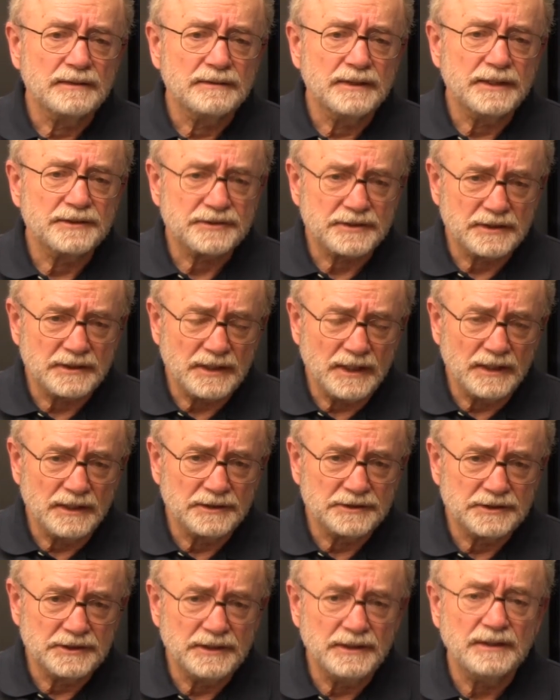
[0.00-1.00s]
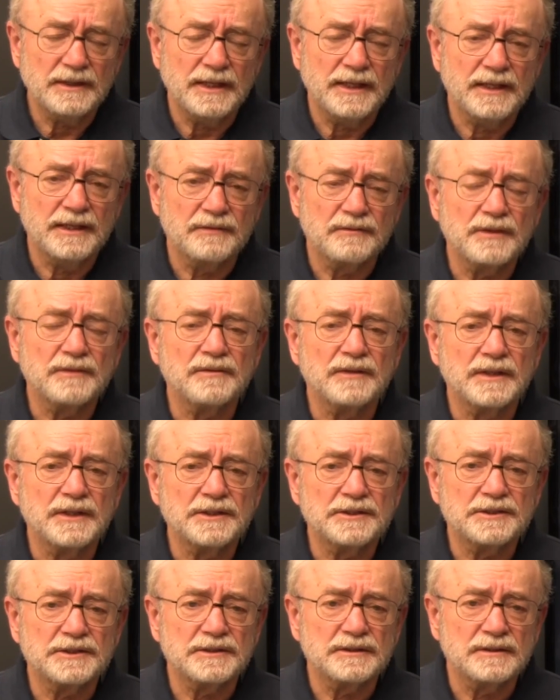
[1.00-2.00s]
eschatology and
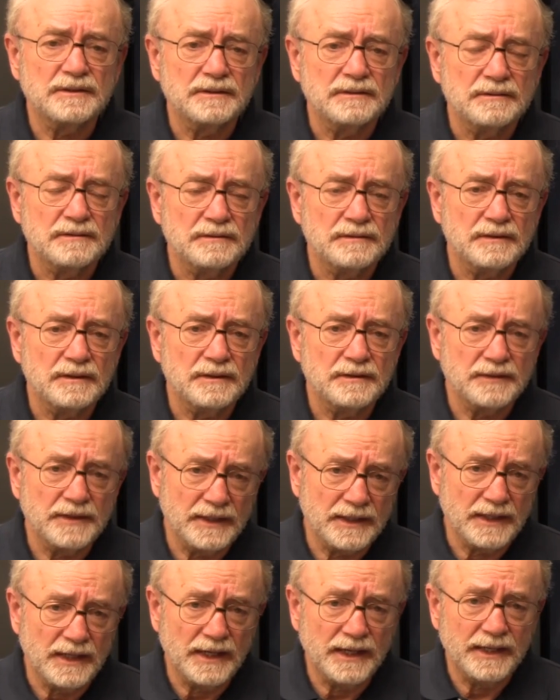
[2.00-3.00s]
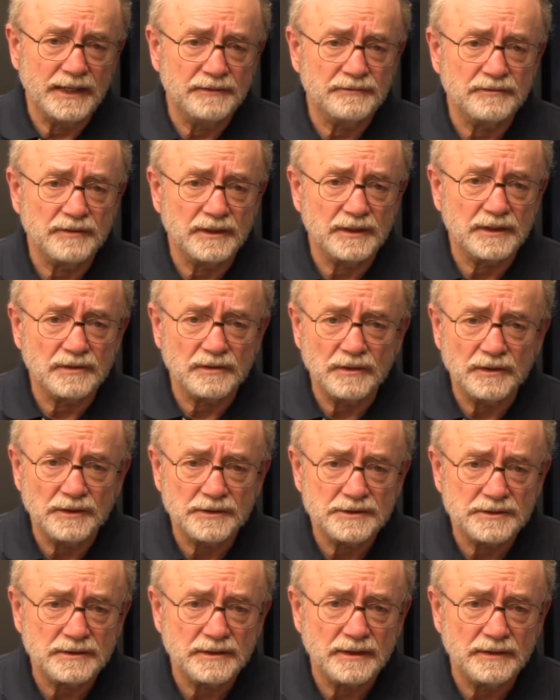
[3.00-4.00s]
Revelation that I have run
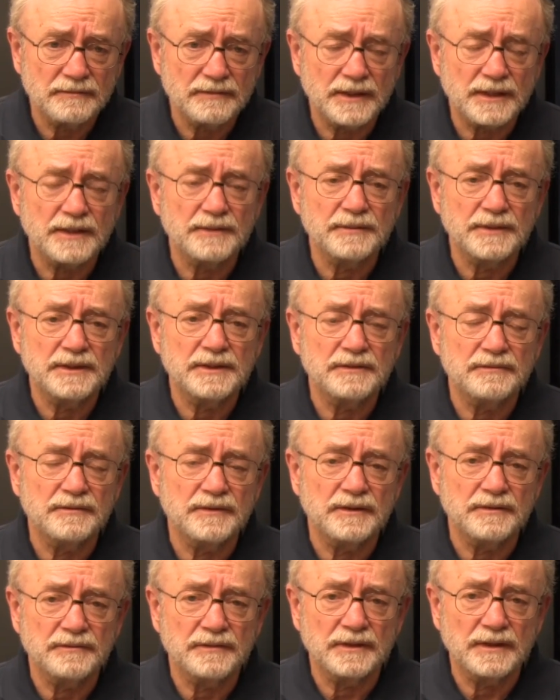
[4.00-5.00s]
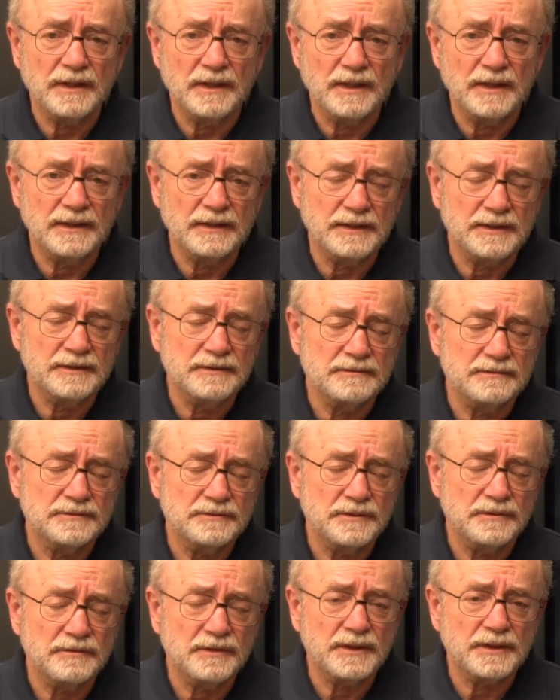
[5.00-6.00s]
across. I recommend it very, very highly. So
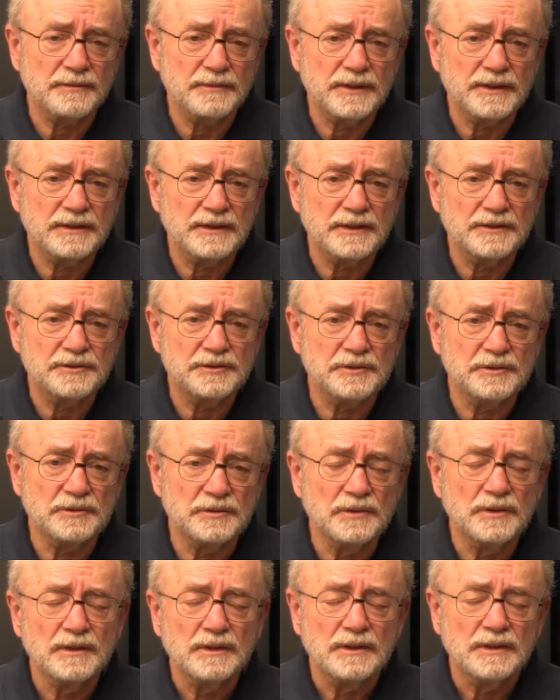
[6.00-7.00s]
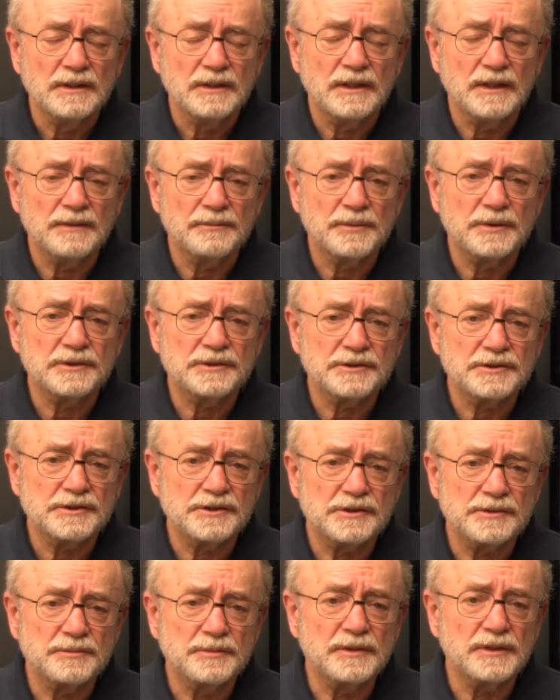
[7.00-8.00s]
I'd recommend that you purchase
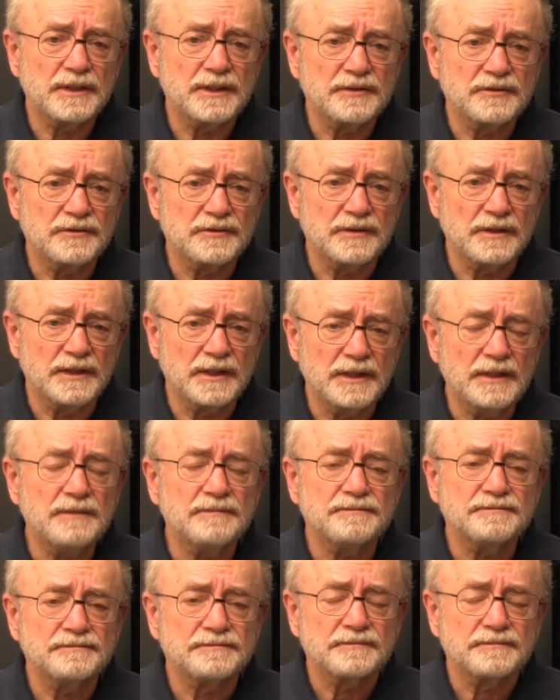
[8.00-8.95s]
this book and study it.